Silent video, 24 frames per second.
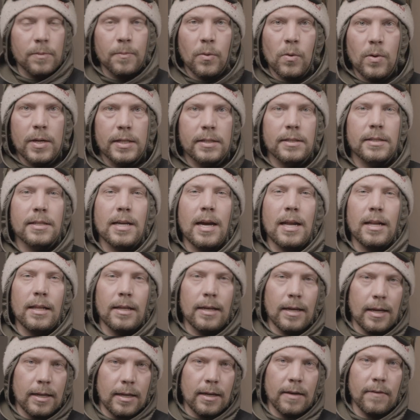points. It's kind of
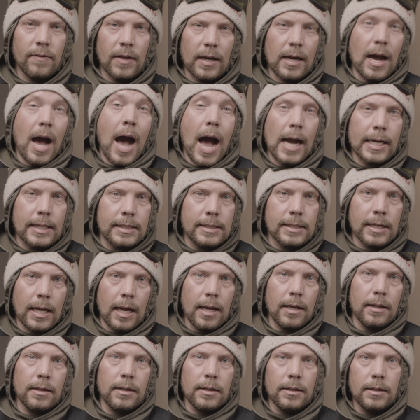the idea of like a hockey
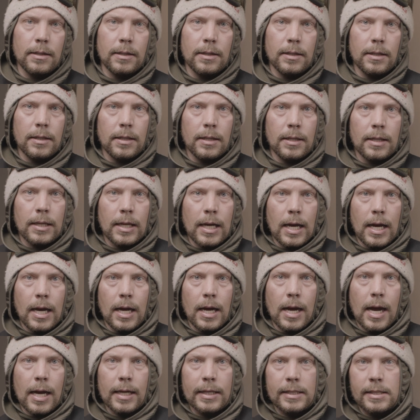skate.
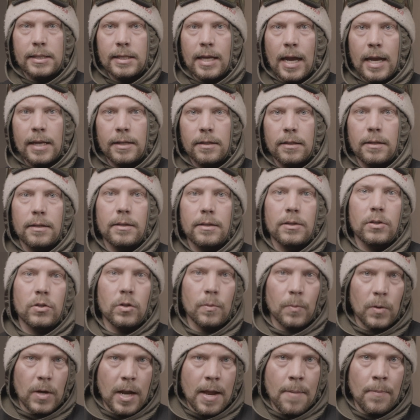Hockey skate,
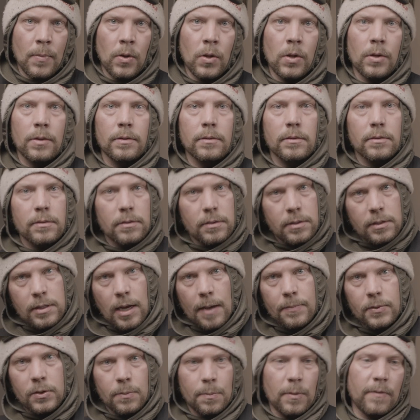super nimble,
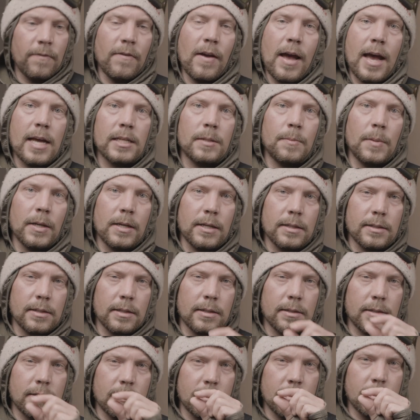stops super fast because
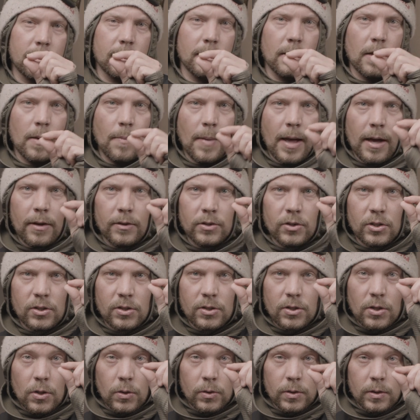it's about just
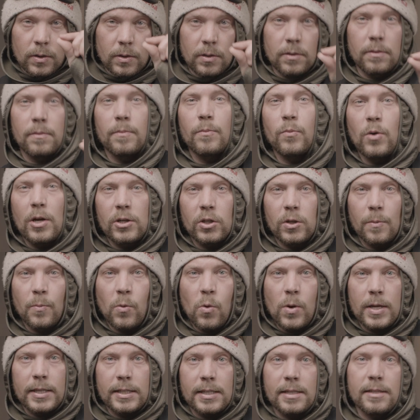those pressure
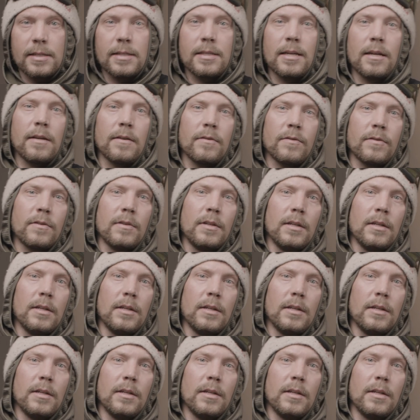points instead of